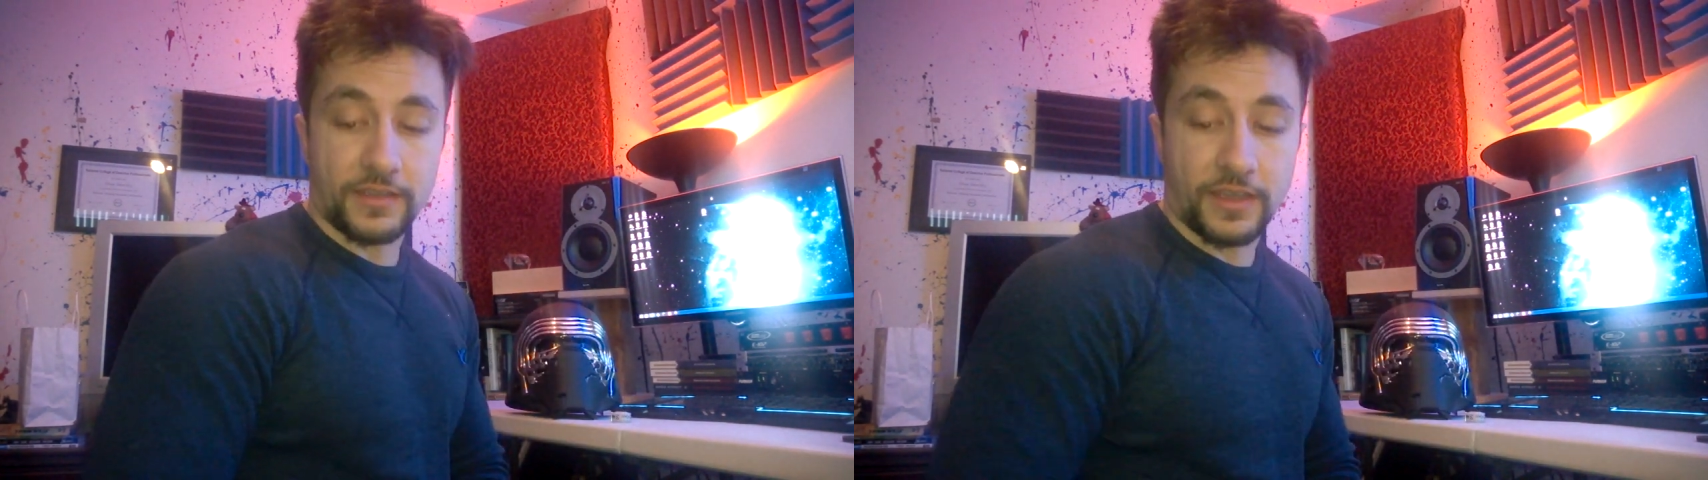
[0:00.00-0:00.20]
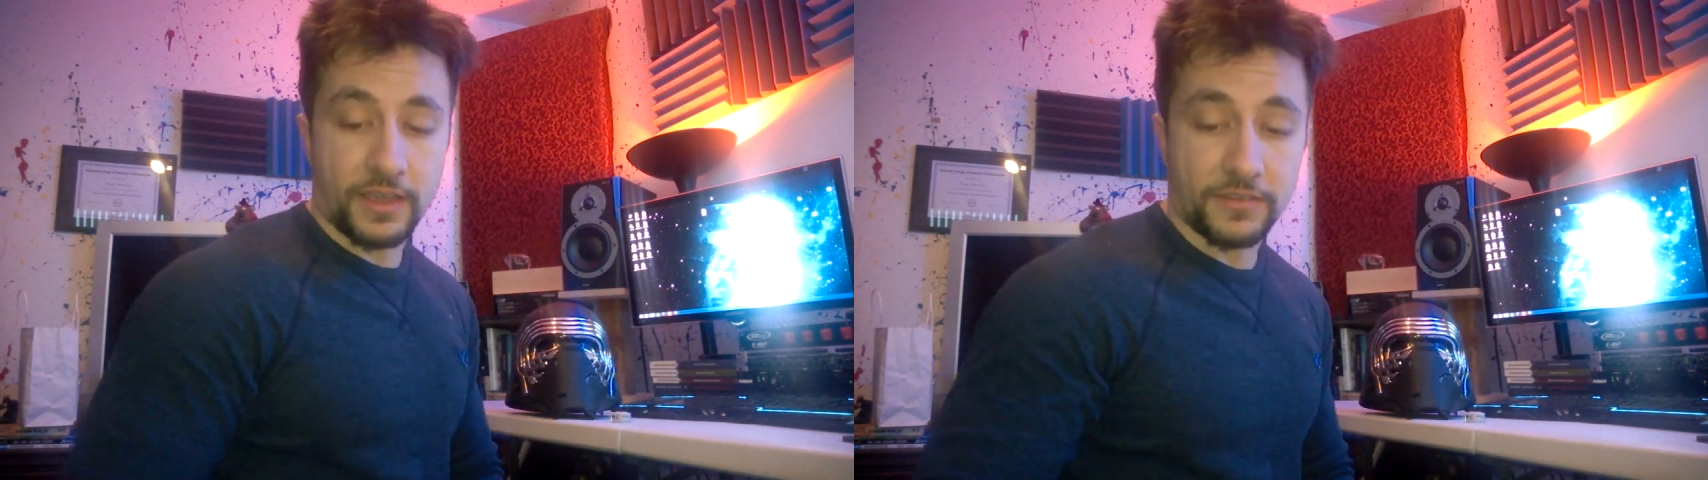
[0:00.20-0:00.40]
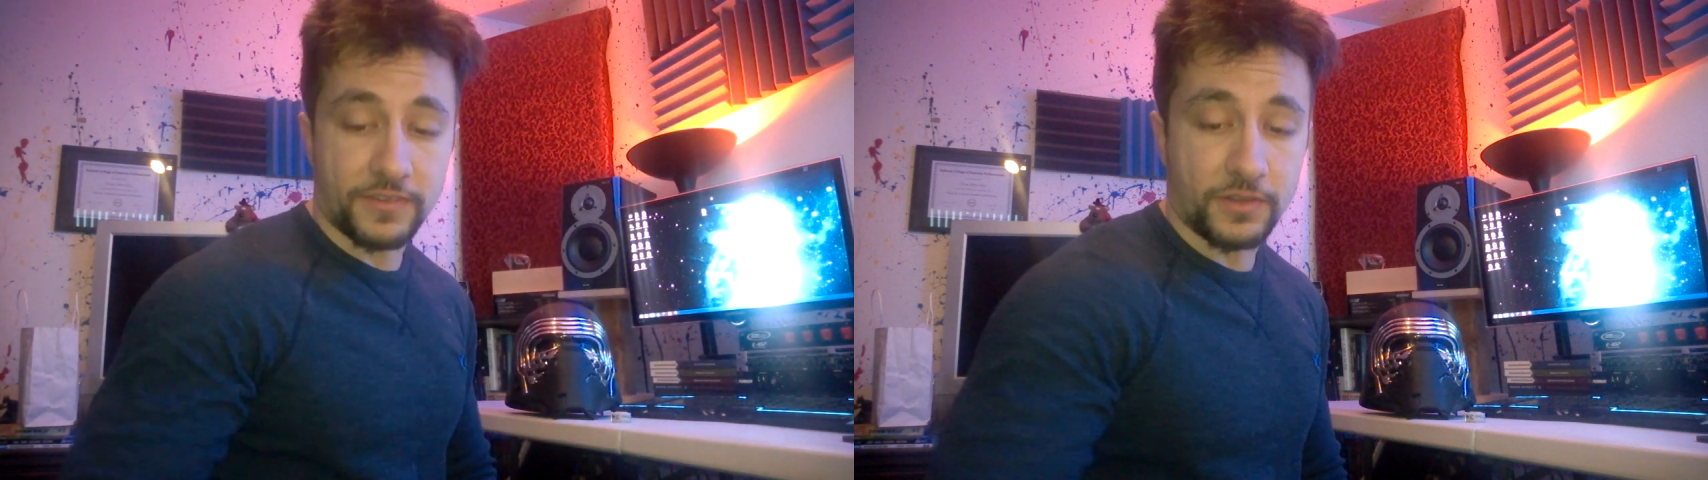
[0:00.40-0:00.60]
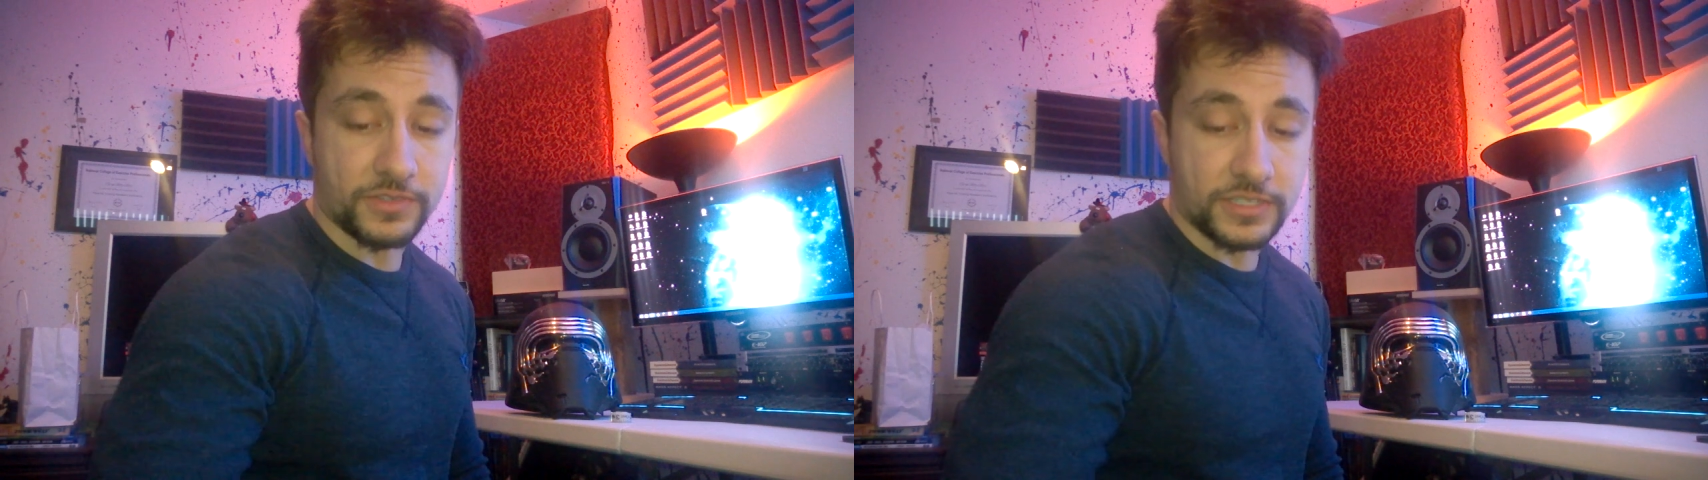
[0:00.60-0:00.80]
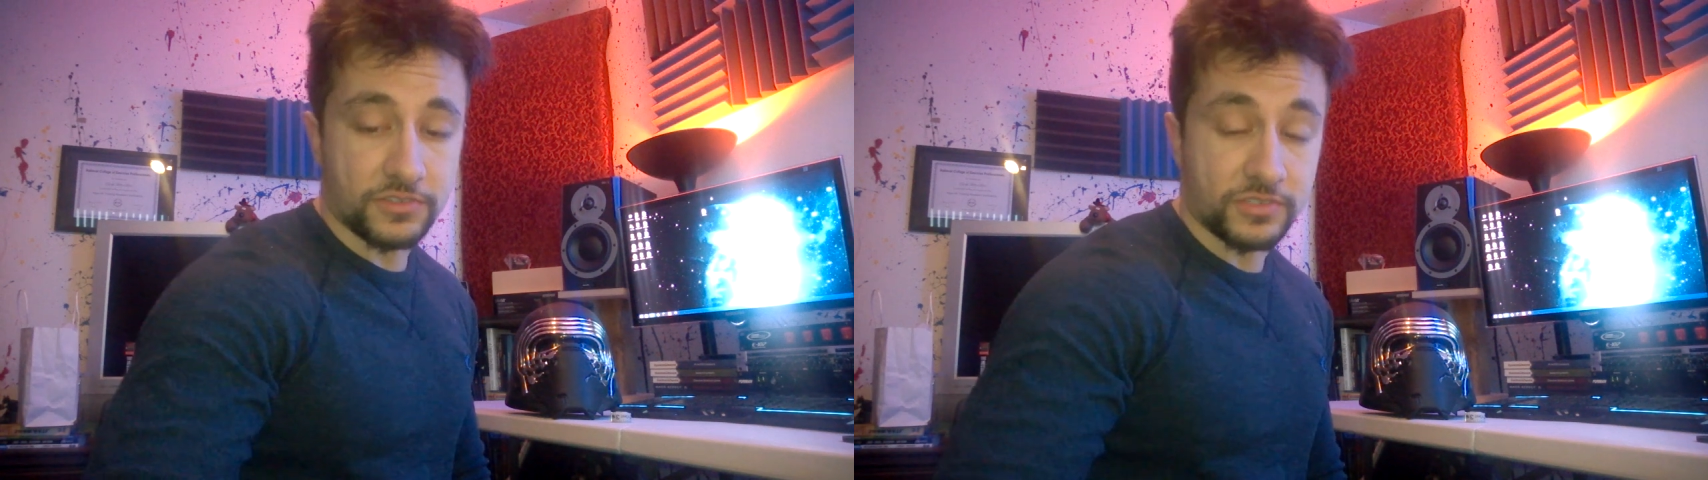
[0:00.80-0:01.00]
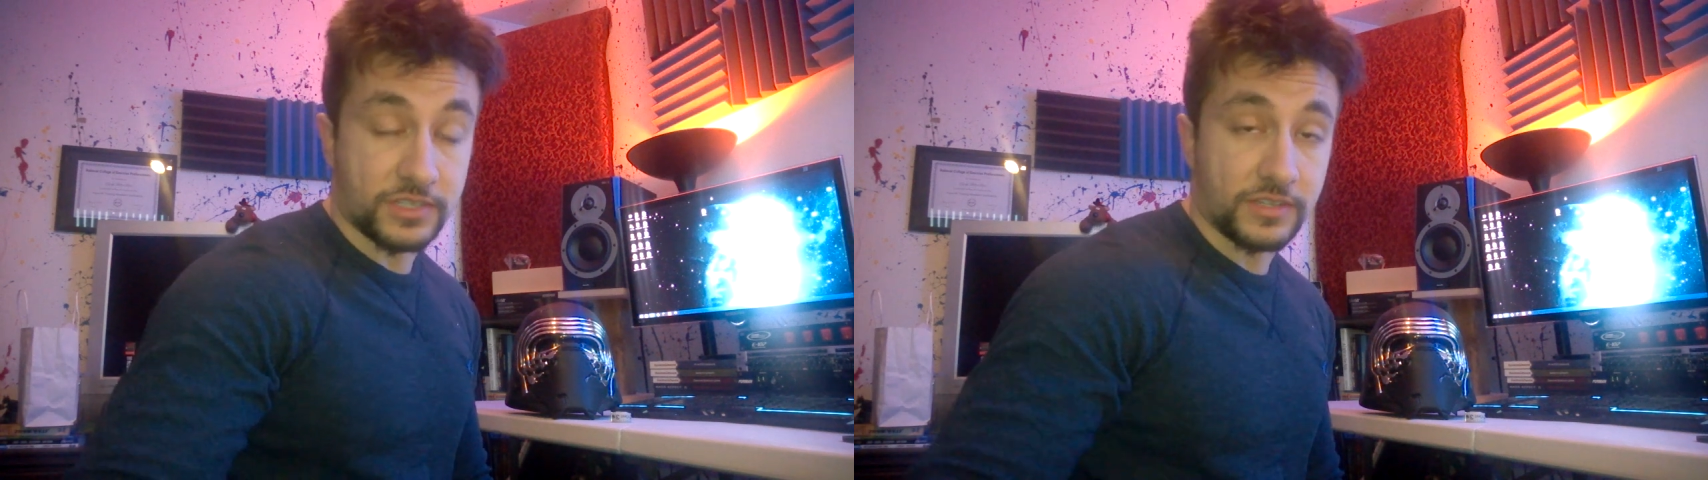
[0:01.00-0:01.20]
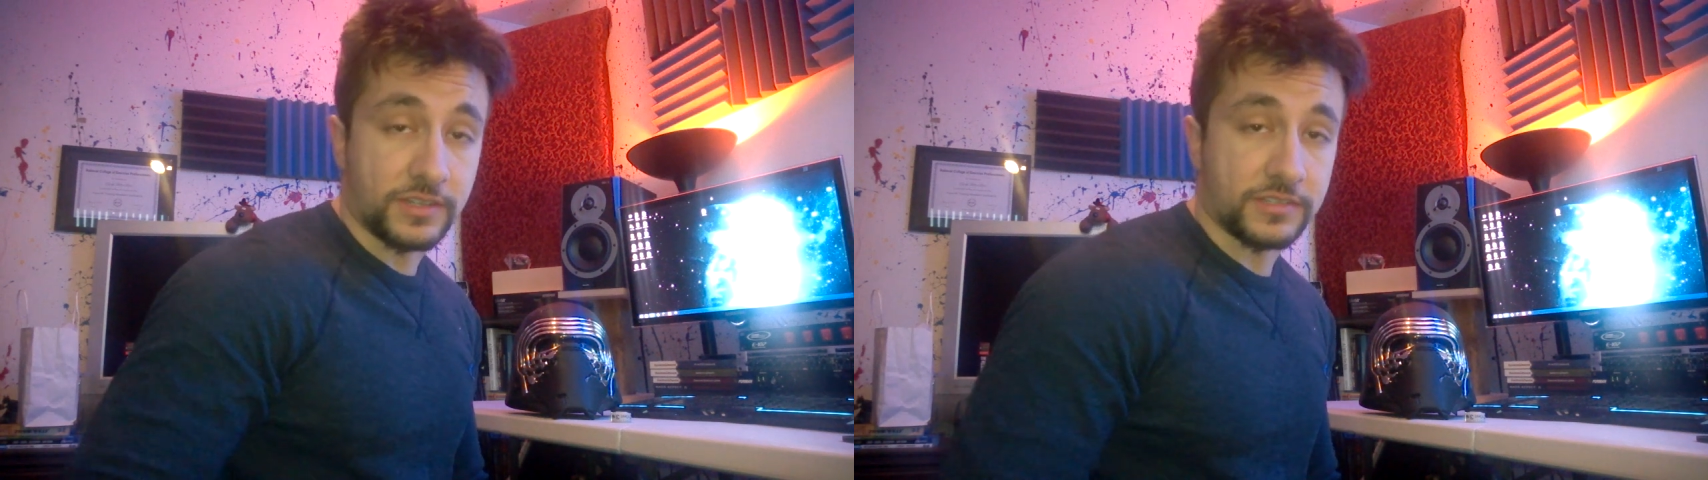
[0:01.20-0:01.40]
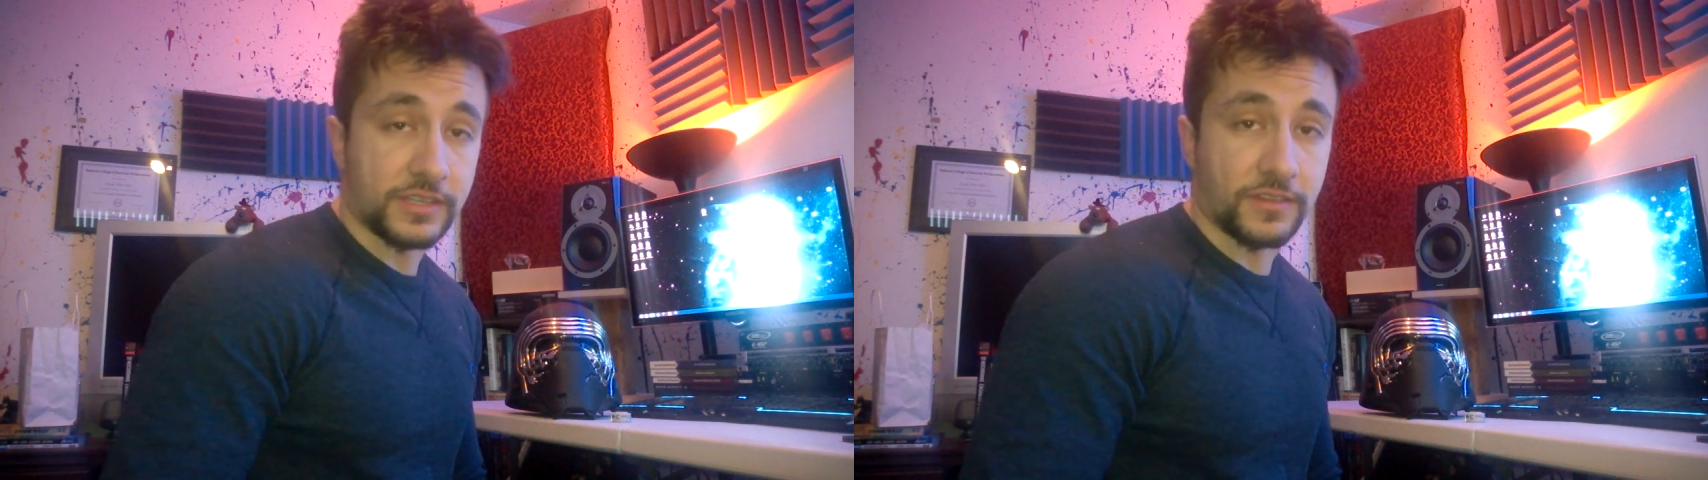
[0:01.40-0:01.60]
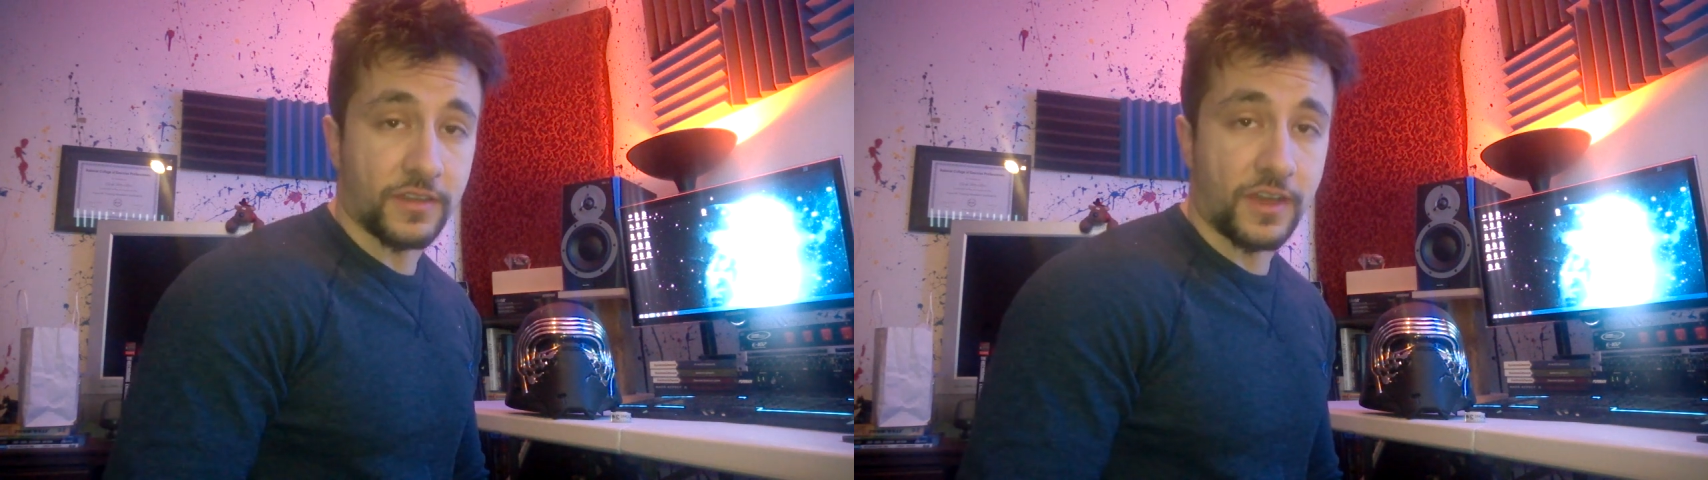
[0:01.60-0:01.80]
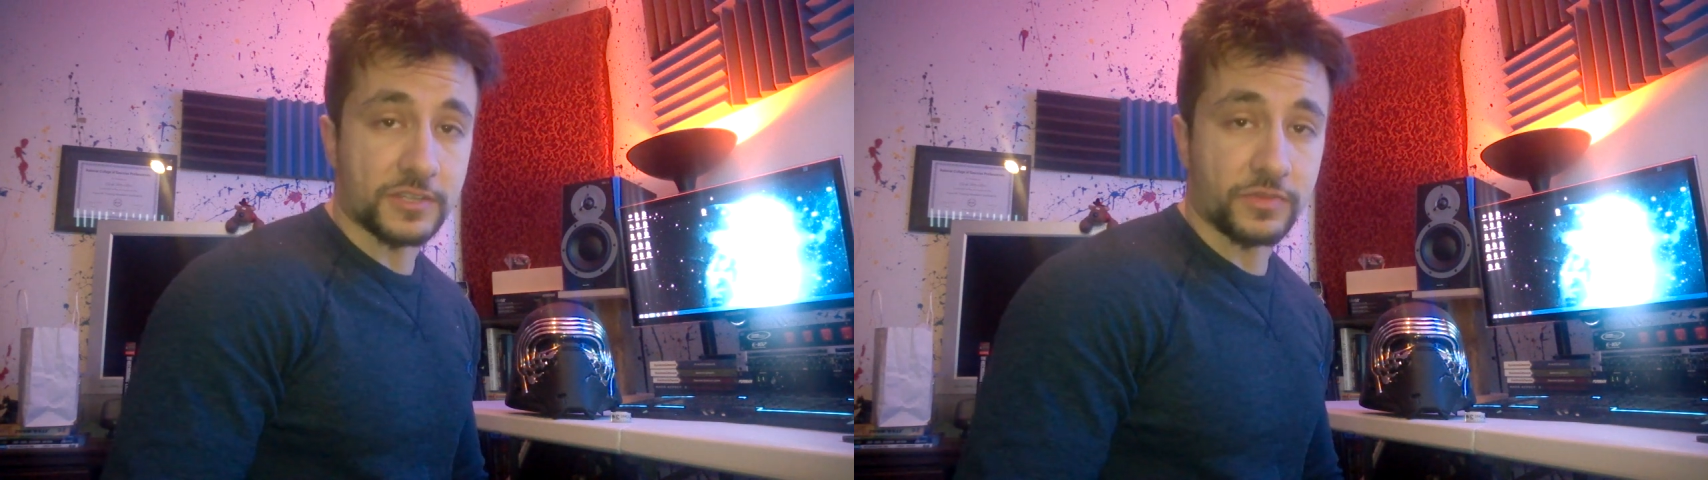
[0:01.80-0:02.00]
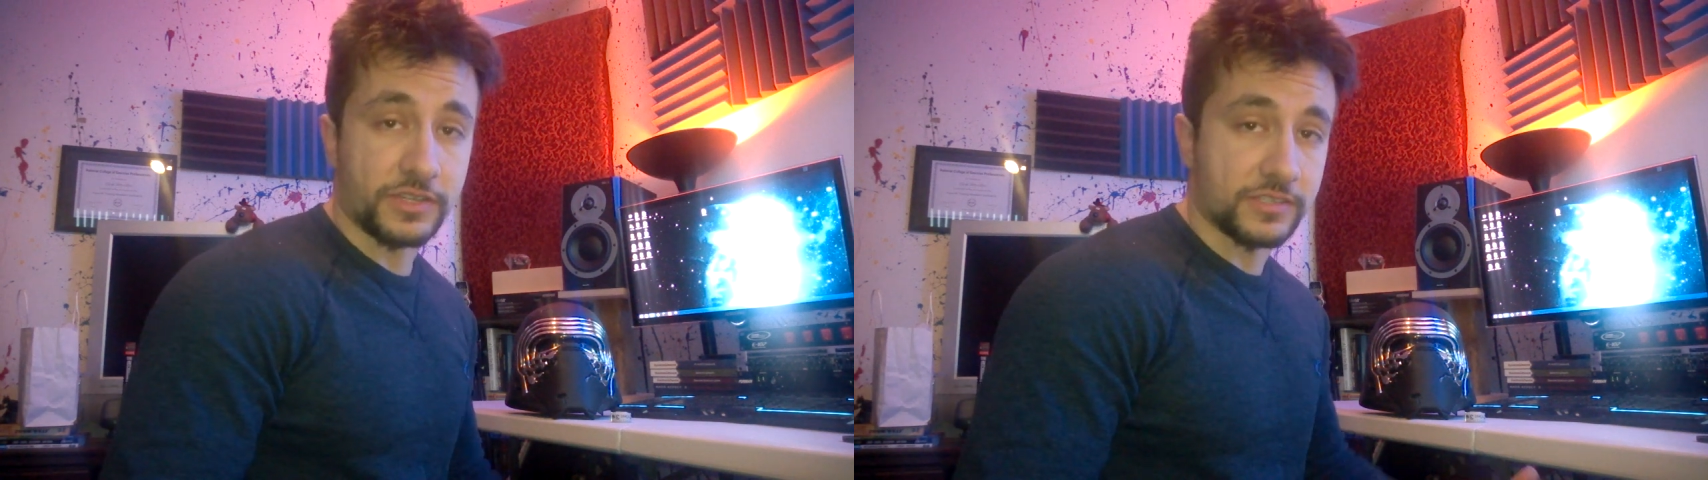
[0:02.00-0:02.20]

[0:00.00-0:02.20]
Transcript: and if anyone's interested in seeing the cosplay,